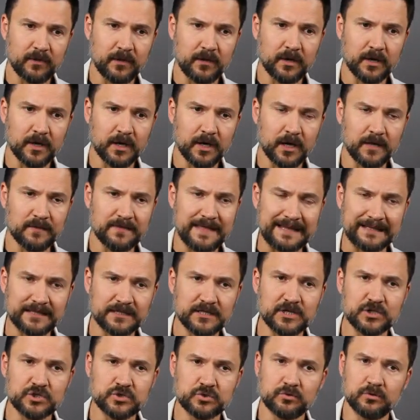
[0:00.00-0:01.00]
that
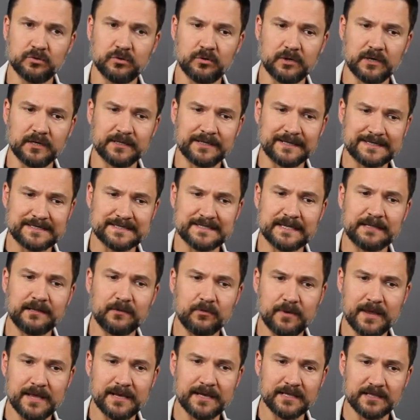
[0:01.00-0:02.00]
leads to an
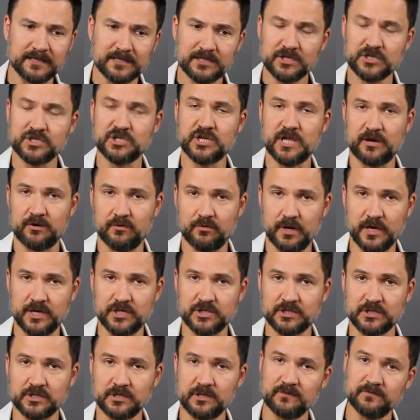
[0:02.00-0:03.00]
accelerated
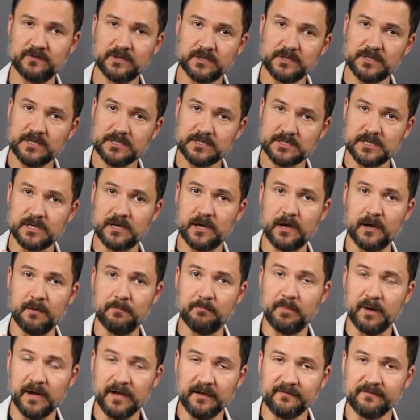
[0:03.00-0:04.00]
degeneration of the disc
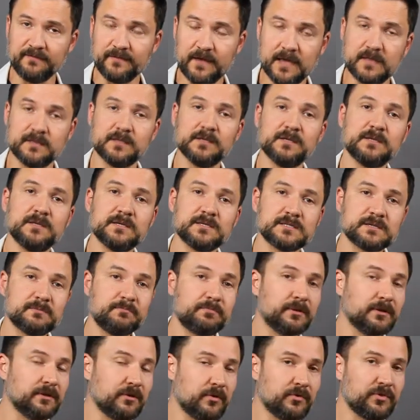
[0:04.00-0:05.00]
above and the disc
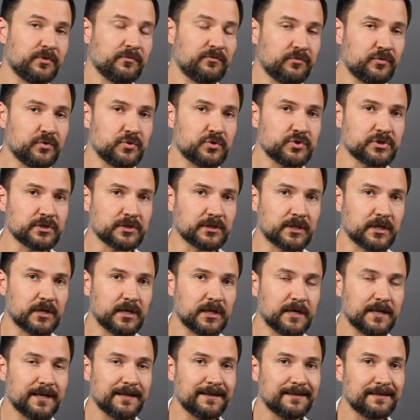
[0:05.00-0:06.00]
below the fusion.
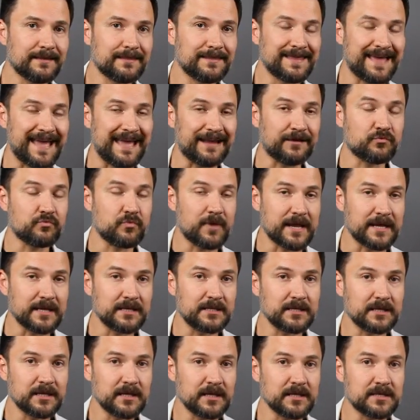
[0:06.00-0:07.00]
That
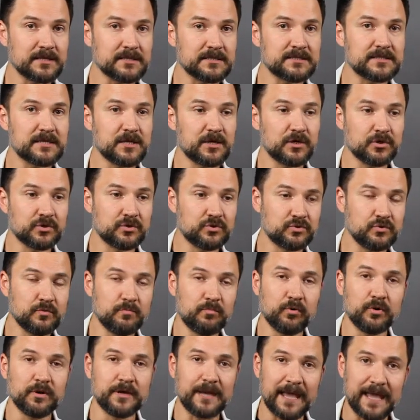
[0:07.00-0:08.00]
rate is
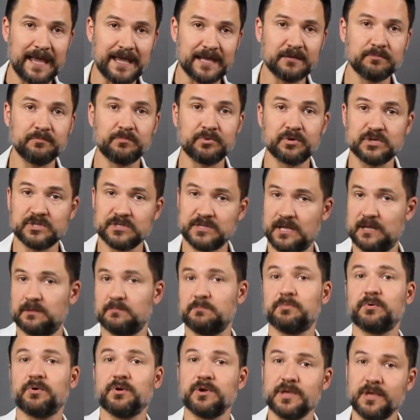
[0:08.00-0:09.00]
2.8%
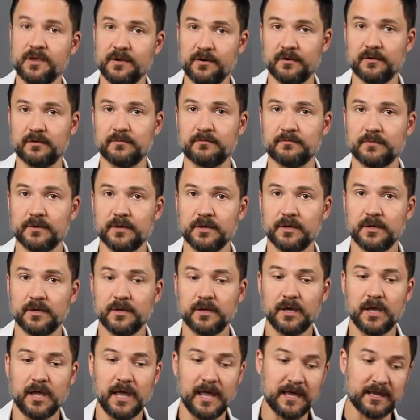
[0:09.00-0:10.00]
per year.
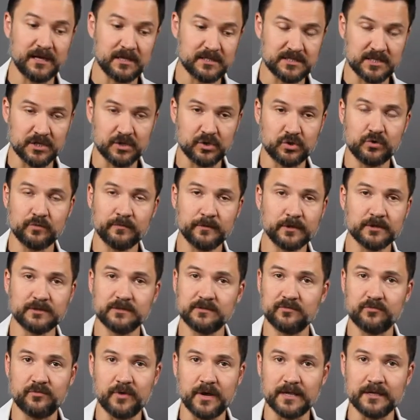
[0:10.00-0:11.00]
And it's a
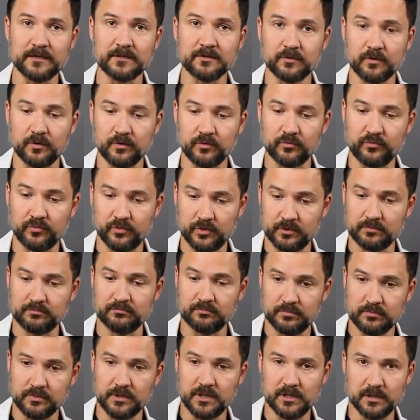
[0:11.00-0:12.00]
cumulative rate over
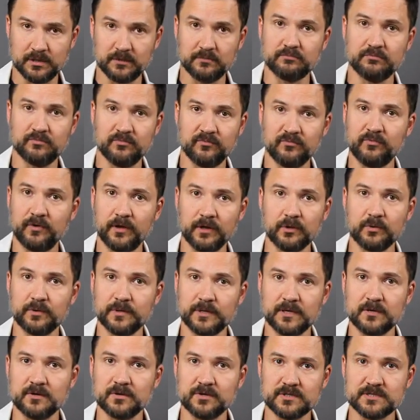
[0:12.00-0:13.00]
the
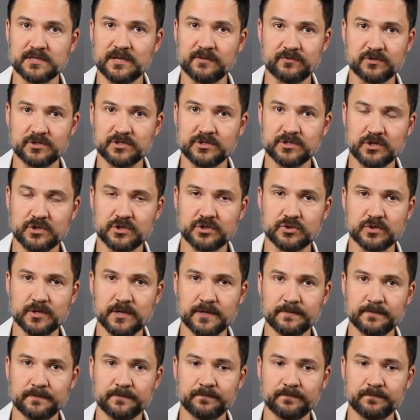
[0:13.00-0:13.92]
following years after surgery.